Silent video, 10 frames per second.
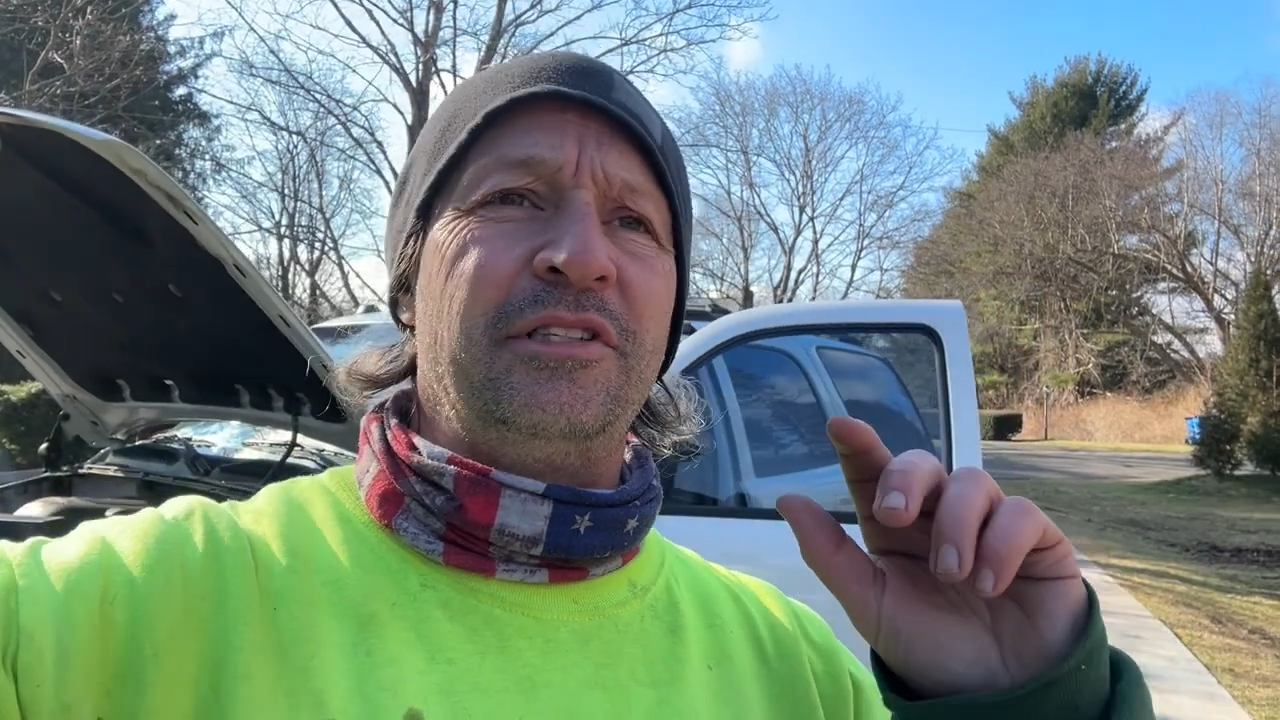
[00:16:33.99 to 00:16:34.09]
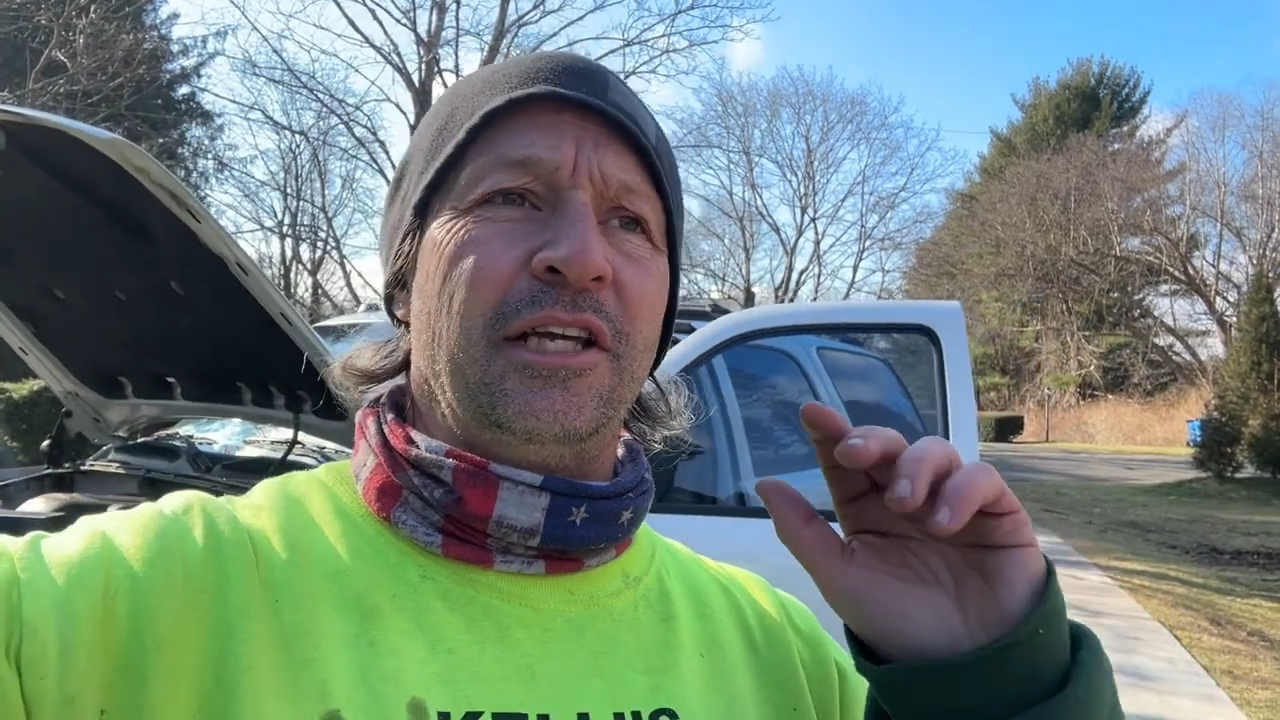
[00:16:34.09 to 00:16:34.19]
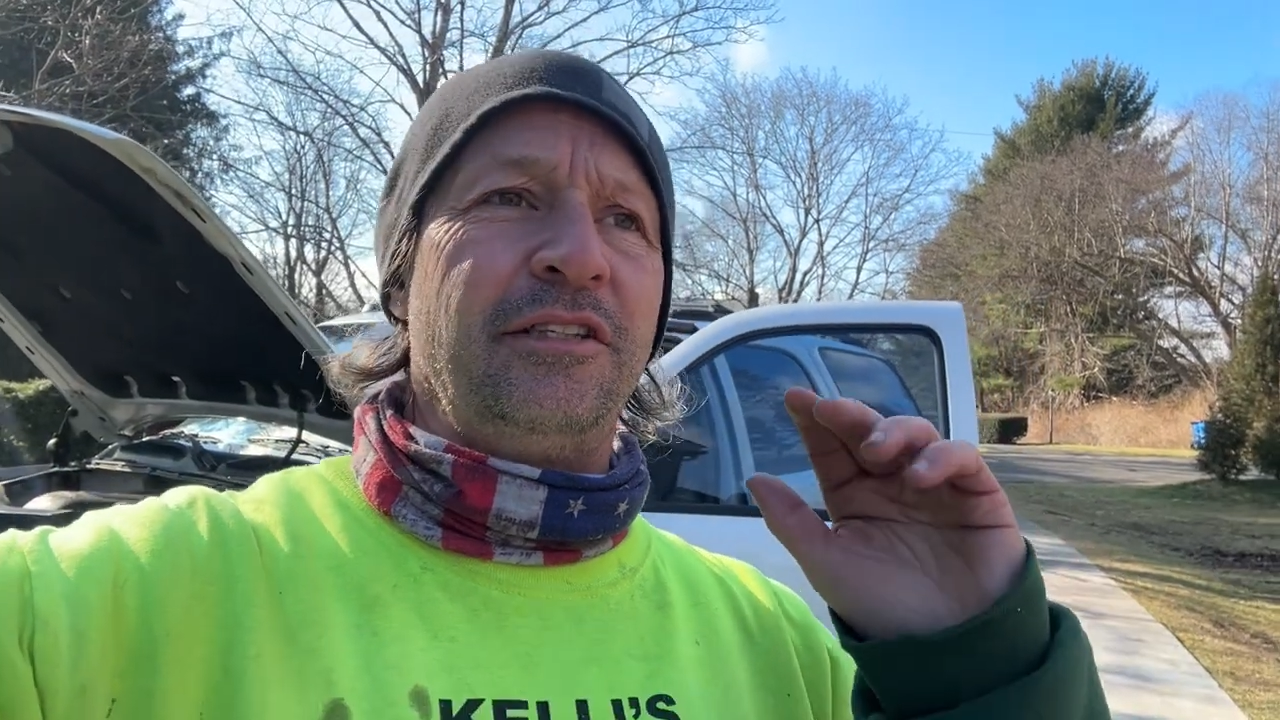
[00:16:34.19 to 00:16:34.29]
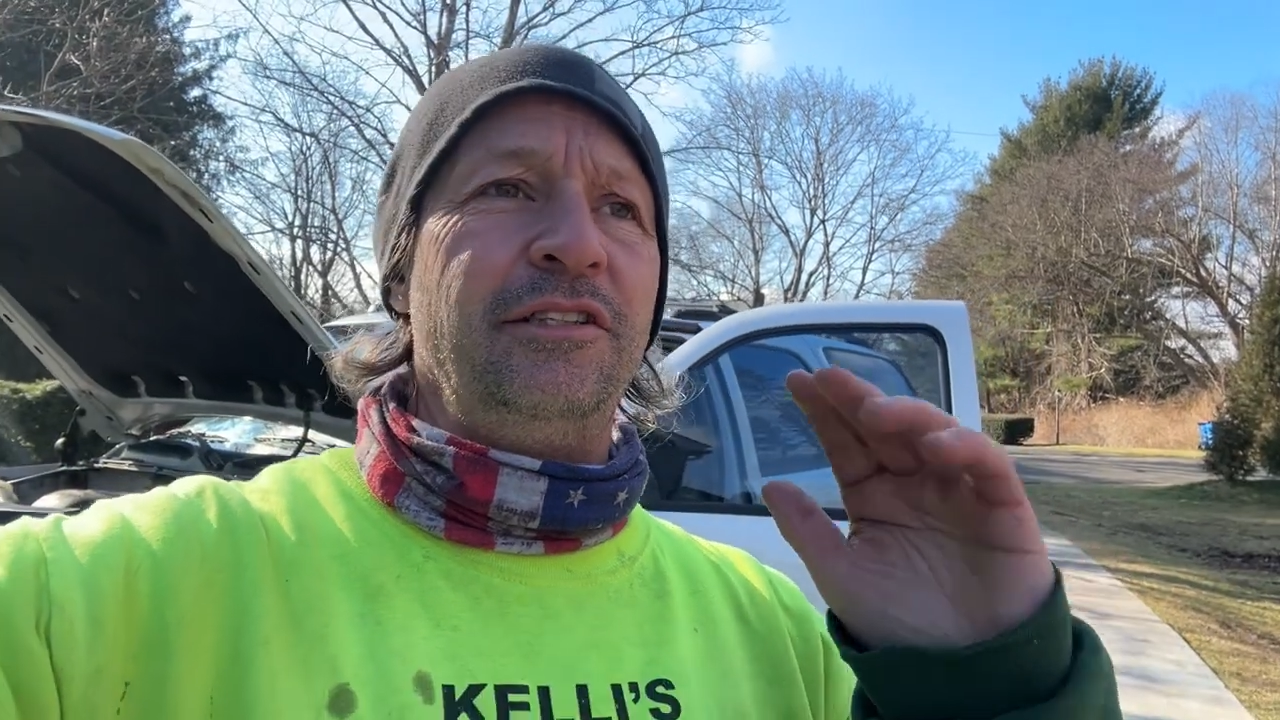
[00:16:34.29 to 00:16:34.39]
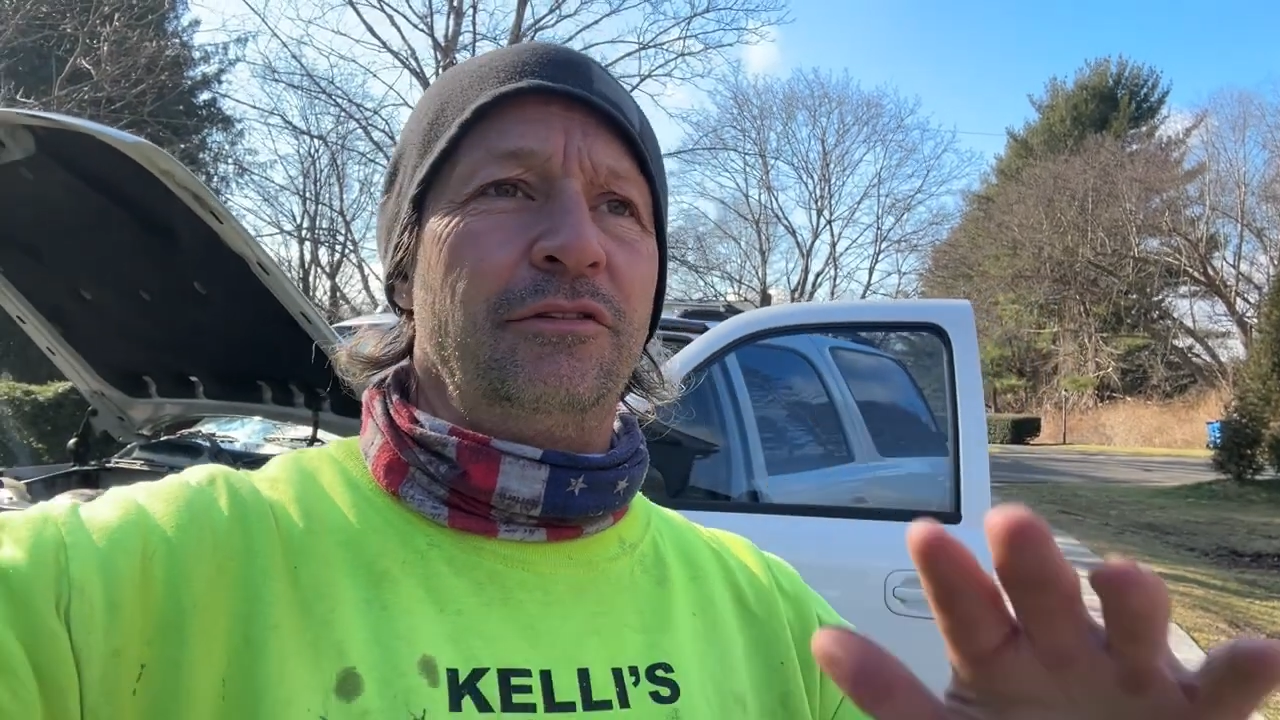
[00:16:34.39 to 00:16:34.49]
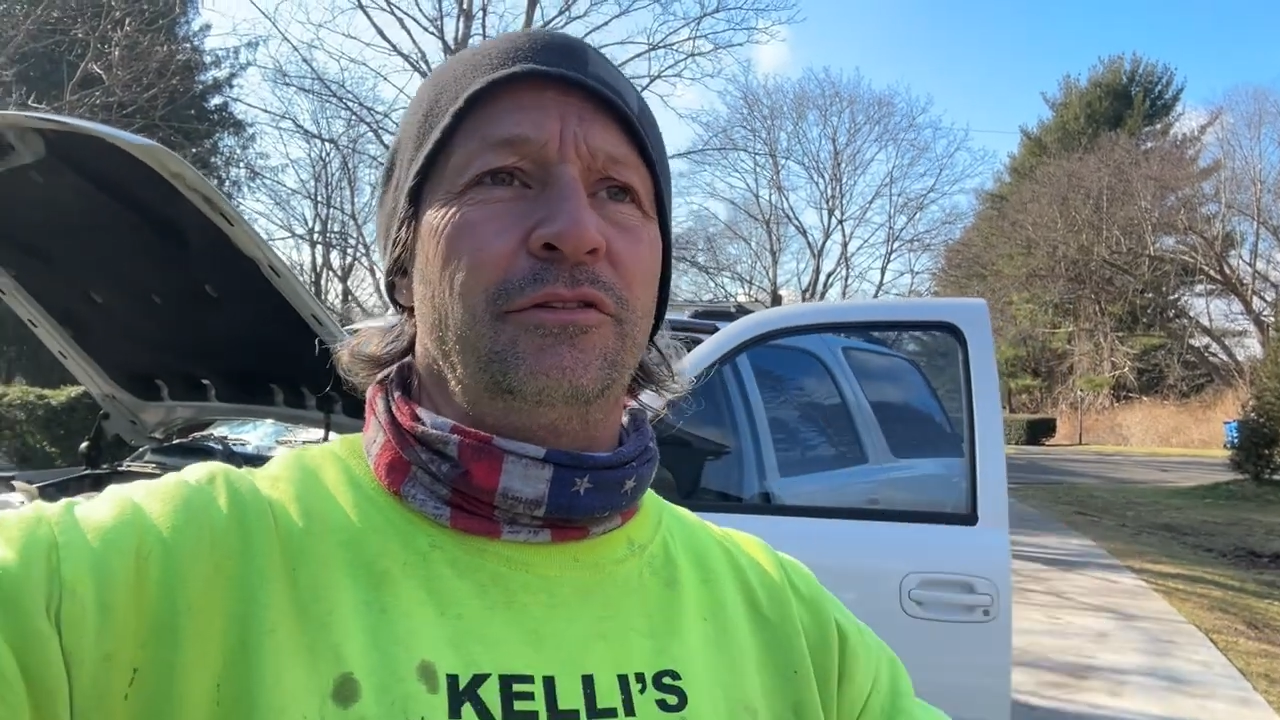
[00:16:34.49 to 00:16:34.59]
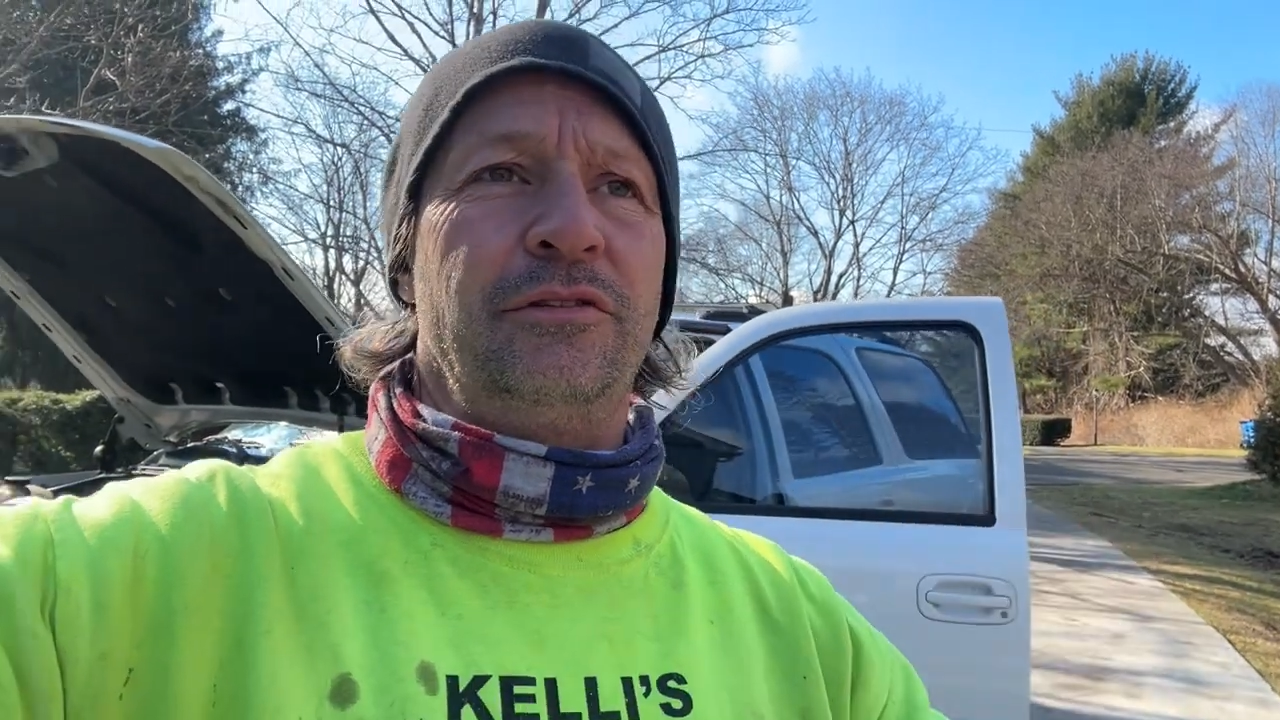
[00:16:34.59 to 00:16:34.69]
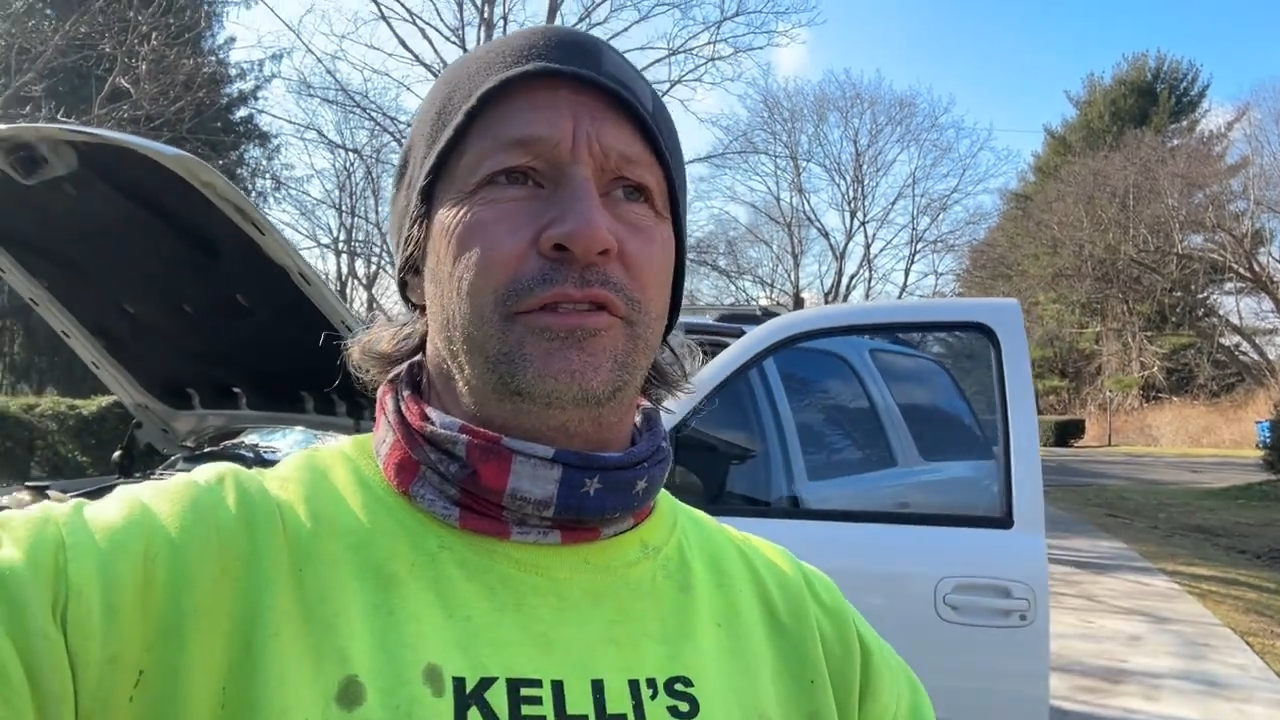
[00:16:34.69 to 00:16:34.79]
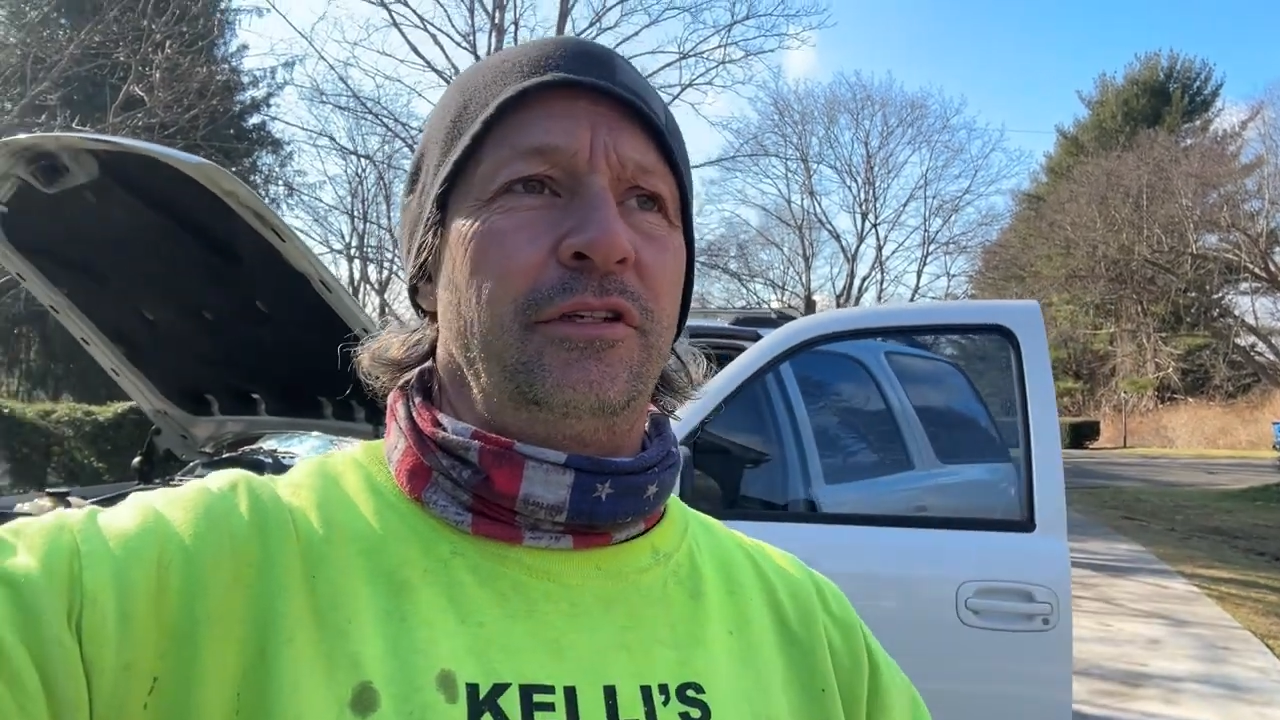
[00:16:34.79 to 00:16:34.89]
get deals.